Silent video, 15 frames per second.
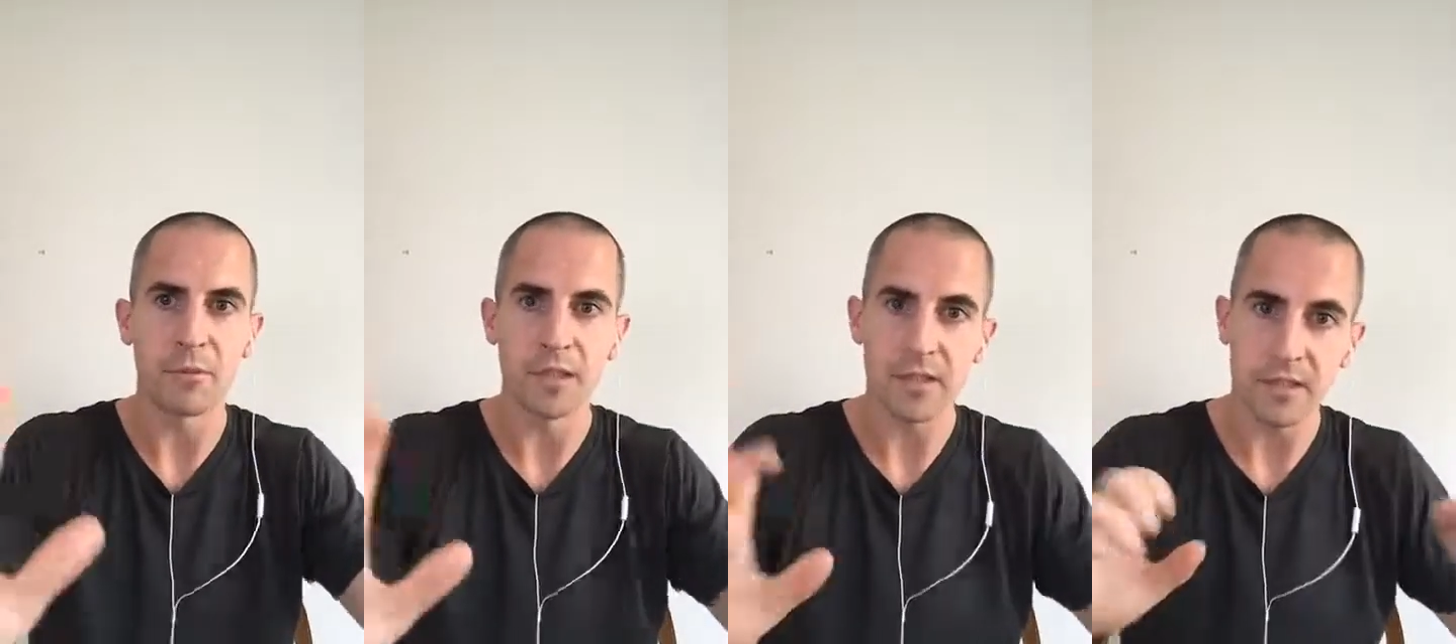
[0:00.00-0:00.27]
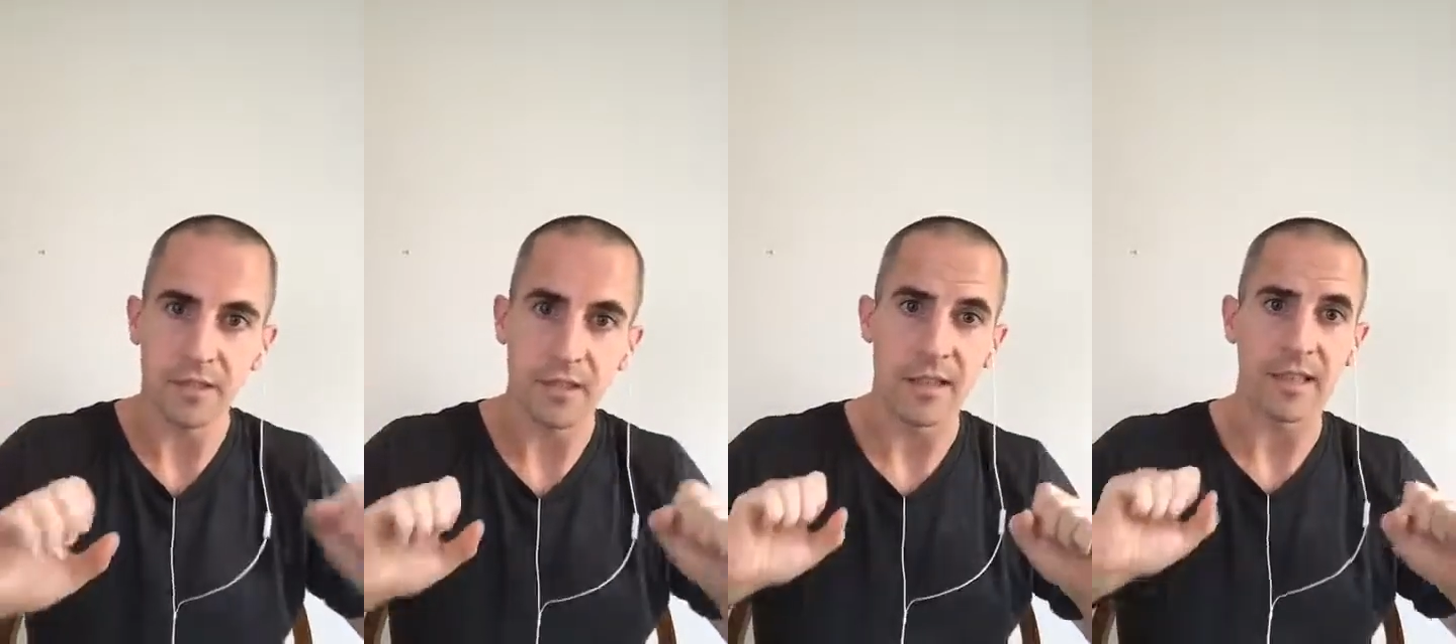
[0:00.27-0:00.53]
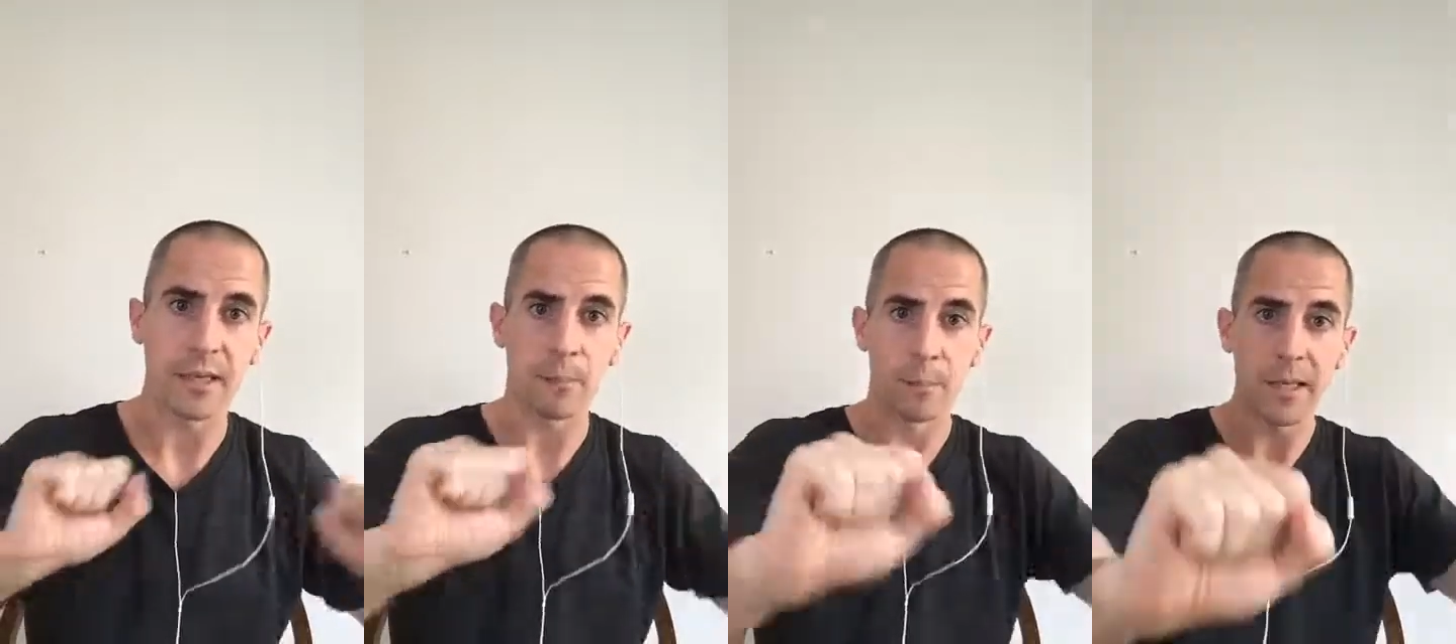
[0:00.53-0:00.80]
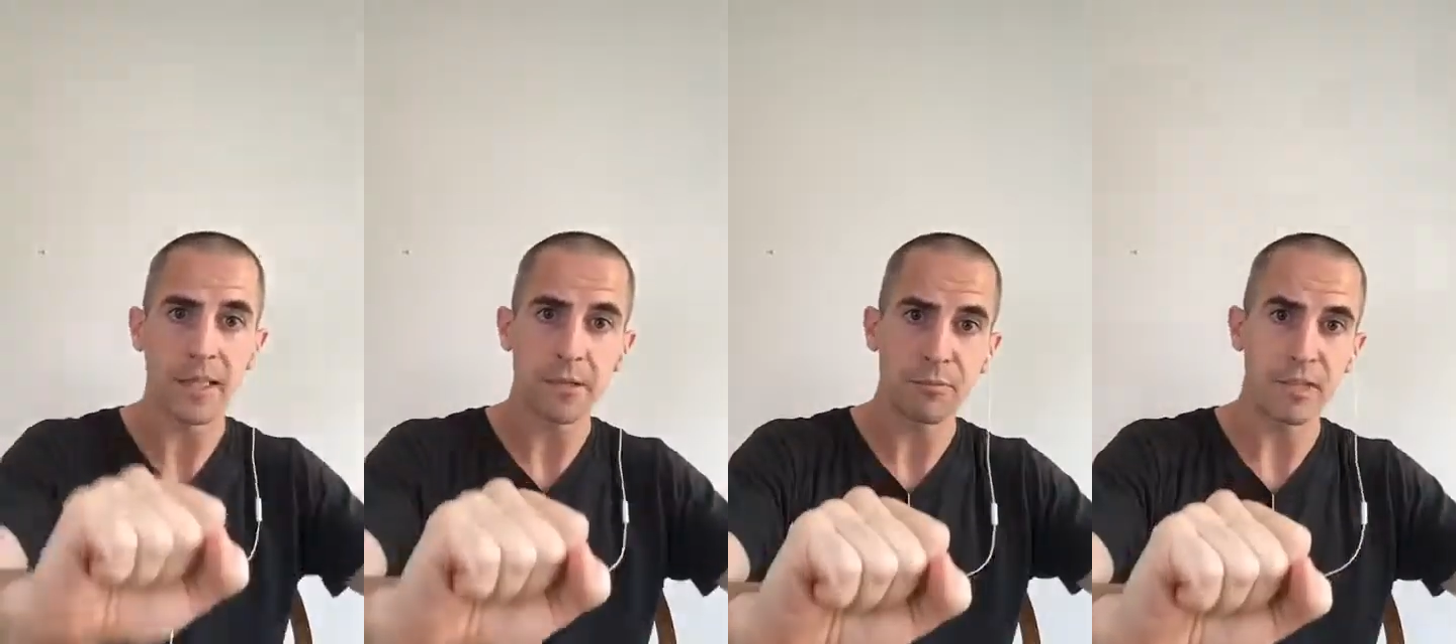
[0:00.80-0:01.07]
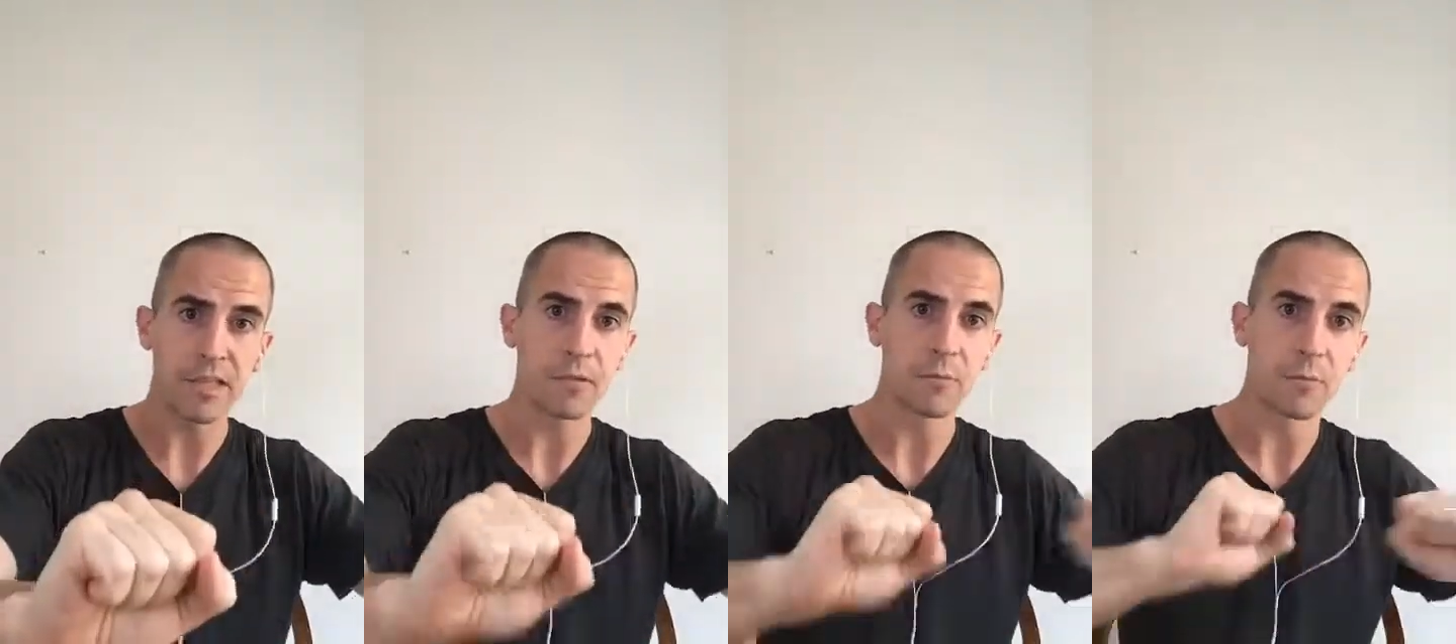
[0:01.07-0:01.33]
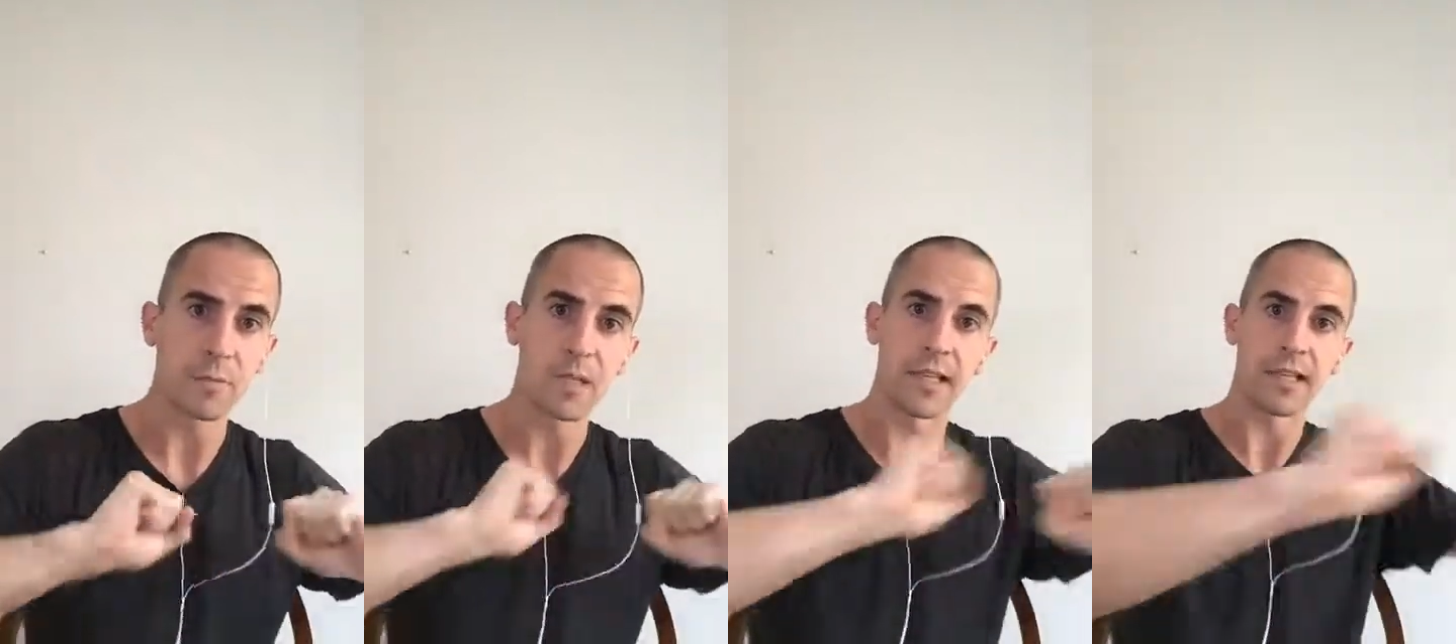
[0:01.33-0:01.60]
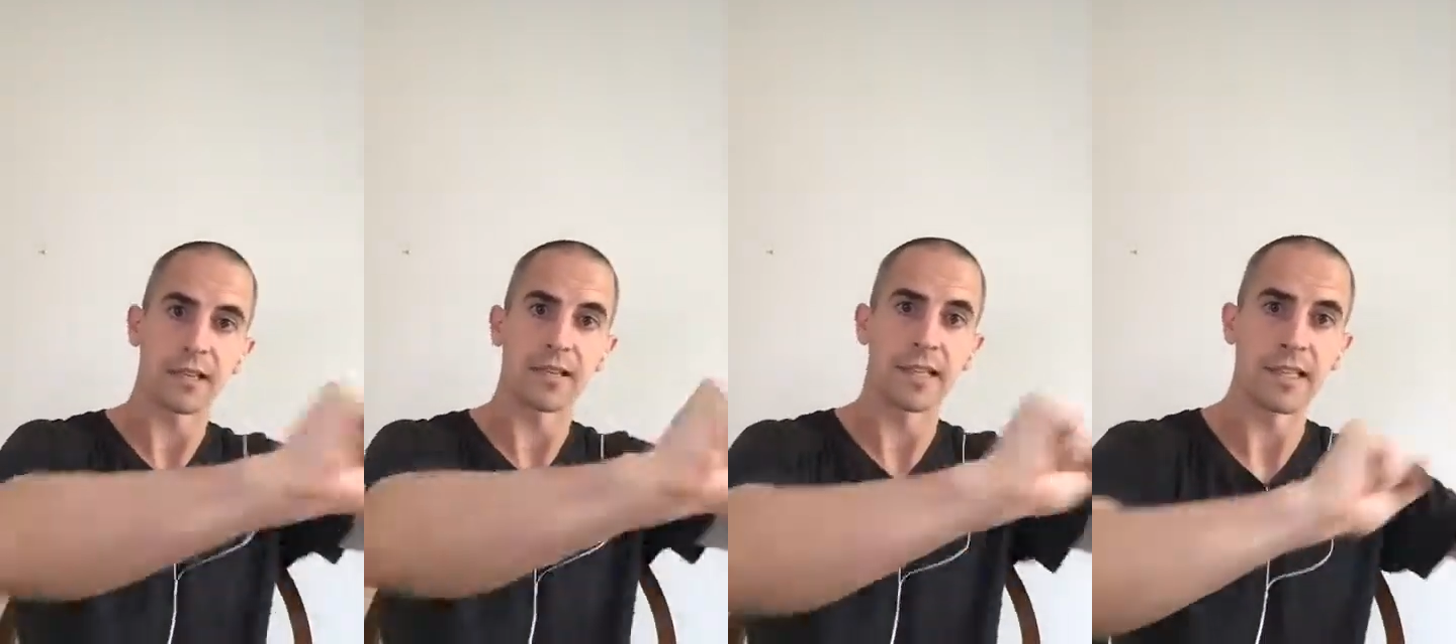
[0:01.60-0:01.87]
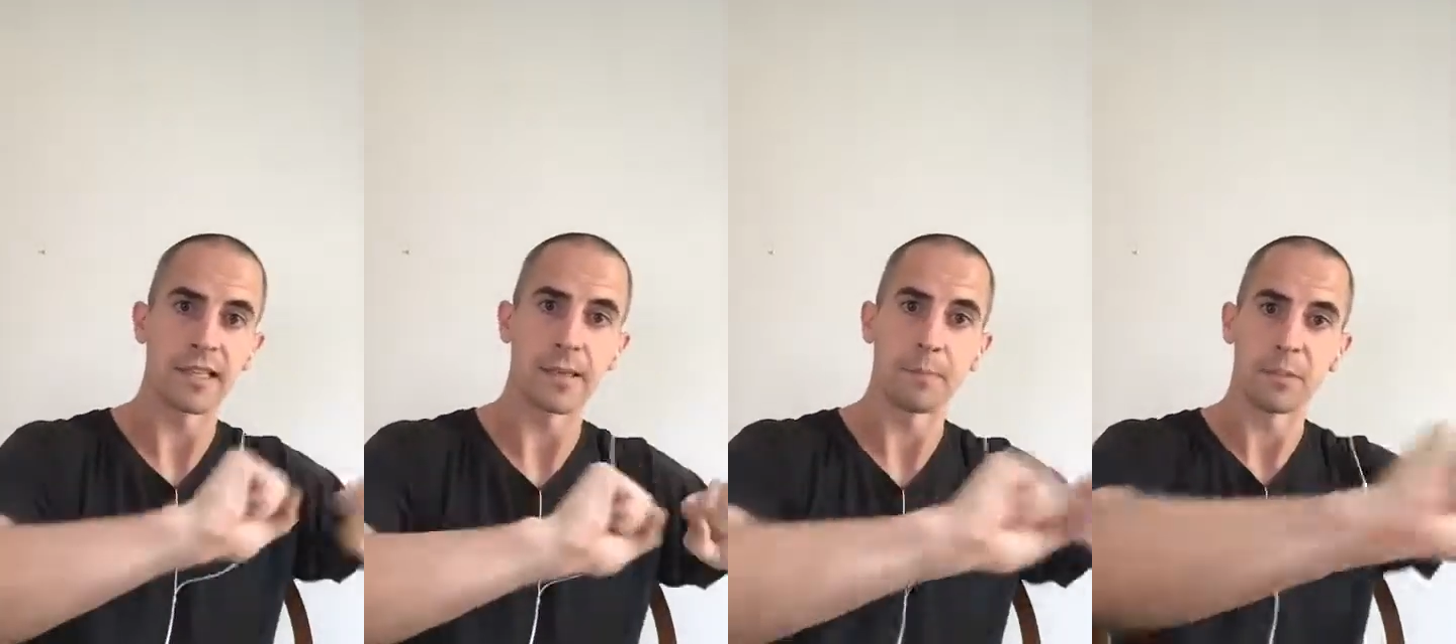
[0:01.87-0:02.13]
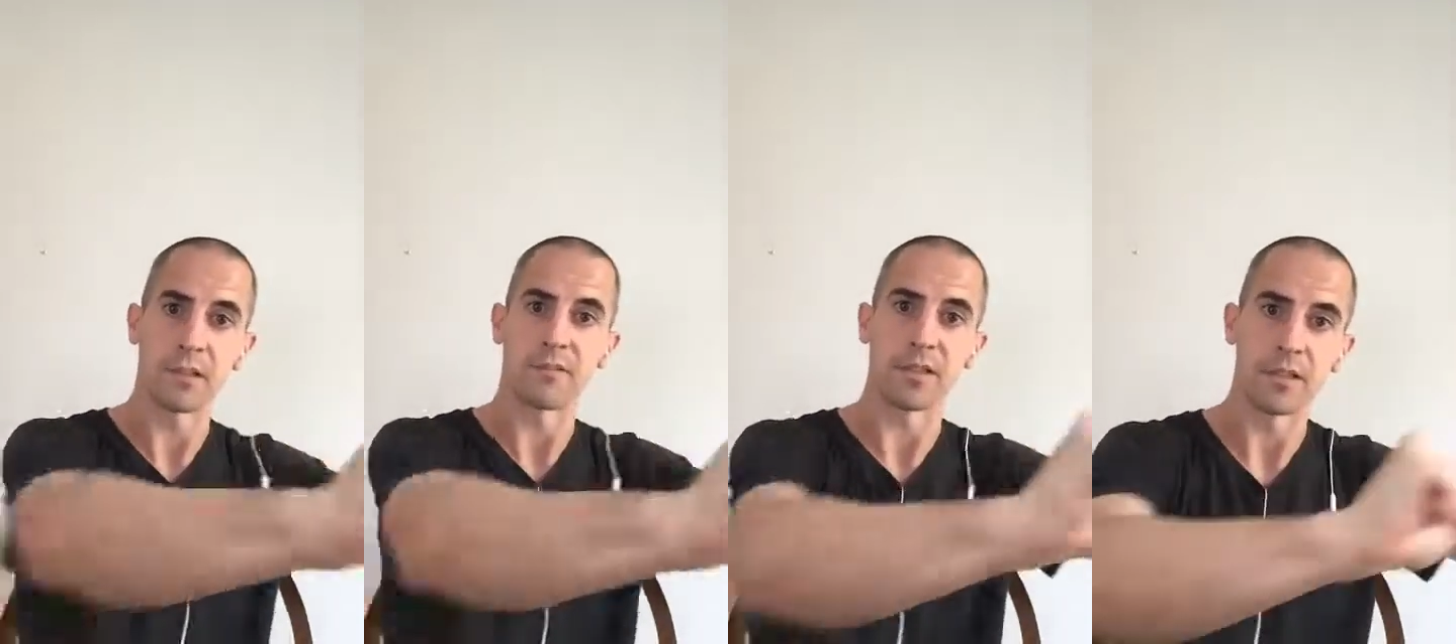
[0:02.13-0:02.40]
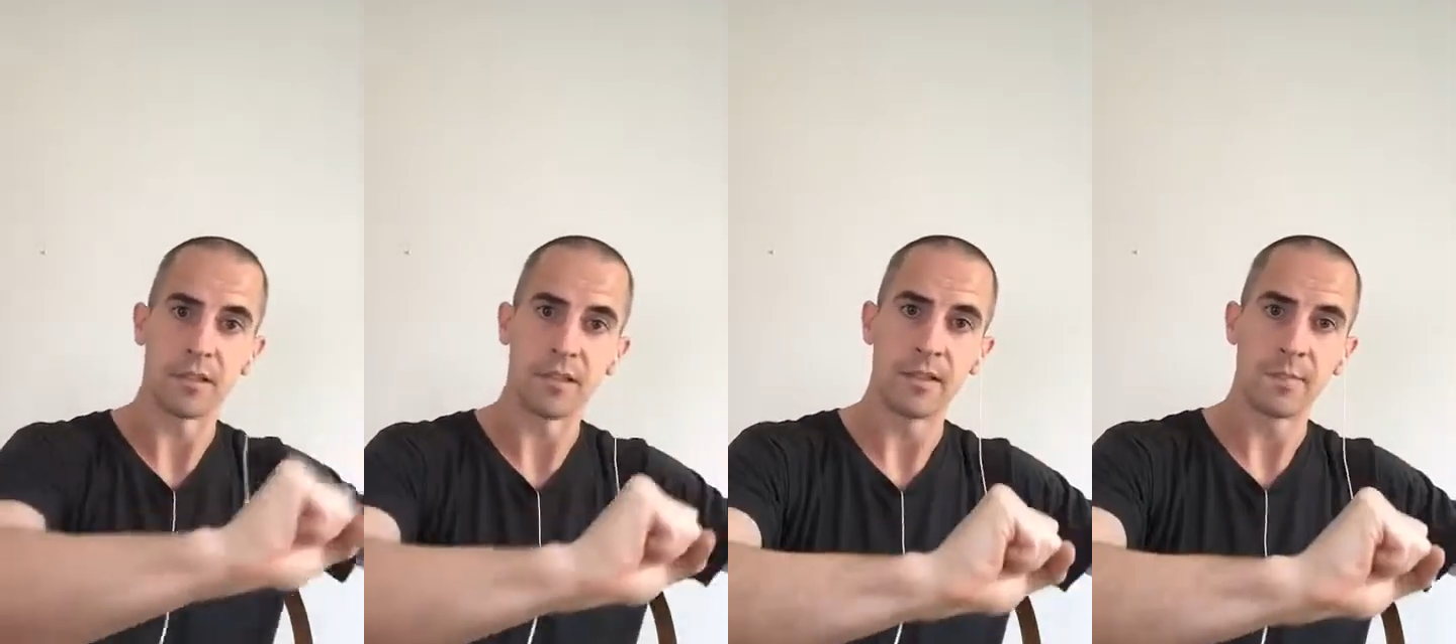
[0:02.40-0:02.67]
So you got like a bench press would be like an example of a